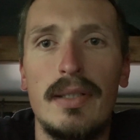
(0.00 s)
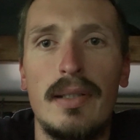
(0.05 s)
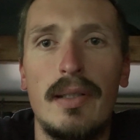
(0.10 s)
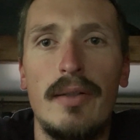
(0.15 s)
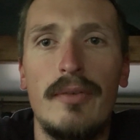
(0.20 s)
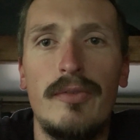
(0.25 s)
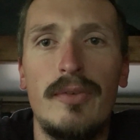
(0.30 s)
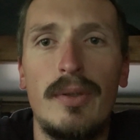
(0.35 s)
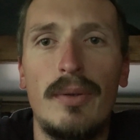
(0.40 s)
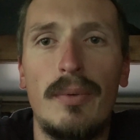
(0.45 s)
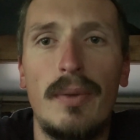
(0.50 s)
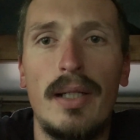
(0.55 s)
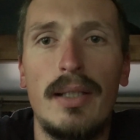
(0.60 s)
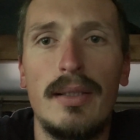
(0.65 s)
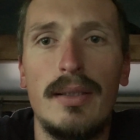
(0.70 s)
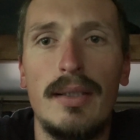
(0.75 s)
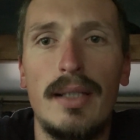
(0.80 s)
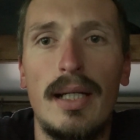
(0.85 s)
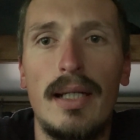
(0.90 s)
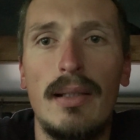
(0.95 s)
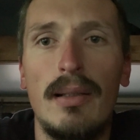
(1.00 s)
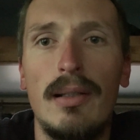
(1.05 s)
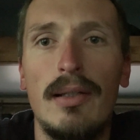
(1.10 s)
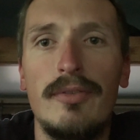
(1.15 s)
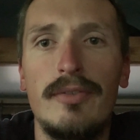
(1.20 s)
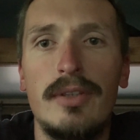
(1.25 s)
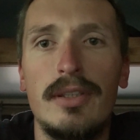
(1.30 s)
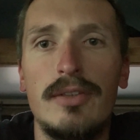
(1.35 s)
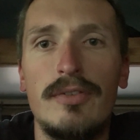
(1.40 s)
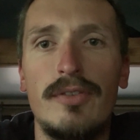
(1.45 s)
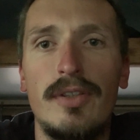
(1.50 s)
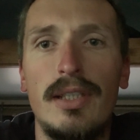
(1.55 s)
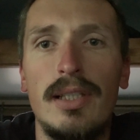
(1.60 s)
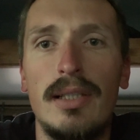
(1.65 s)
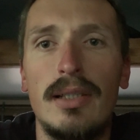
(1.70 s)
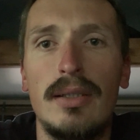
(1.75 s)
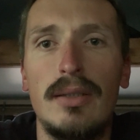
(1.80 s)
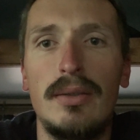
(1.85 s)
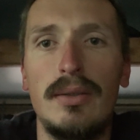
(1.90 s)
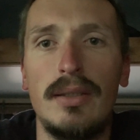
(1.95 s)
If you read the title of this
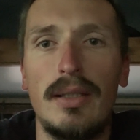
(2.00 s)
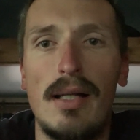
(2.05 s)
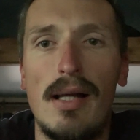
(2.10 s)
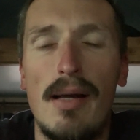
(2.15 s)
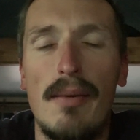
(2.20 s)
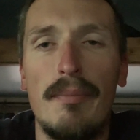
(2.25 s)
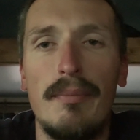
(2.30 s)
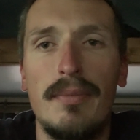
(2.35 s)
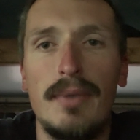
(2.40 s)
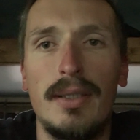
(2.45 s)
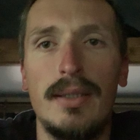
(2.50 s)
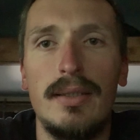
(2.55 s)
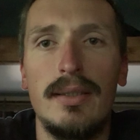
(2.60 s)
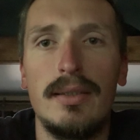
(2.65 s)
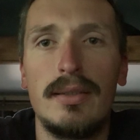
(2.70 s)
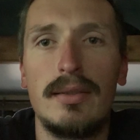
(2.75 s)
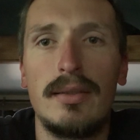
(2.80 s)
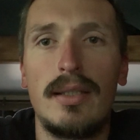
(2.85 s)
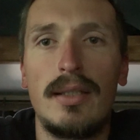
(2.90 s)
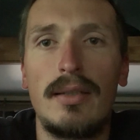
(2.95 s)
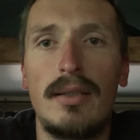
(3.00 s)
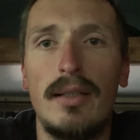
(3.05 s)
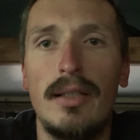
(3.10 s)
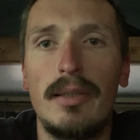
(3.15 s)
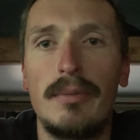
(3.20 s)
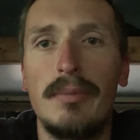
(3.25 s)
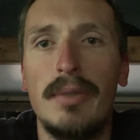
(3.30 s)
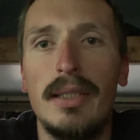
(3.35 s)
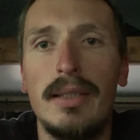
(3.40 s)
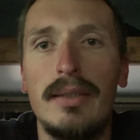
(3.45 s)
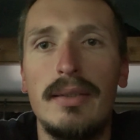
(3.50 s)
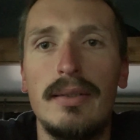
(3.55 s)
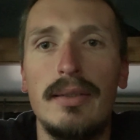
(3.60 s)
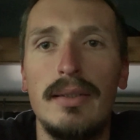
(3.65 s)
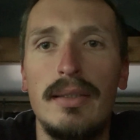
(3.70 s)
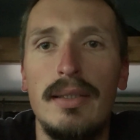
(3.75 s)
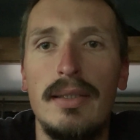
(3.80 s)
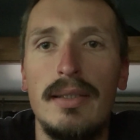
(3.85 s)
video, it is not clickbait.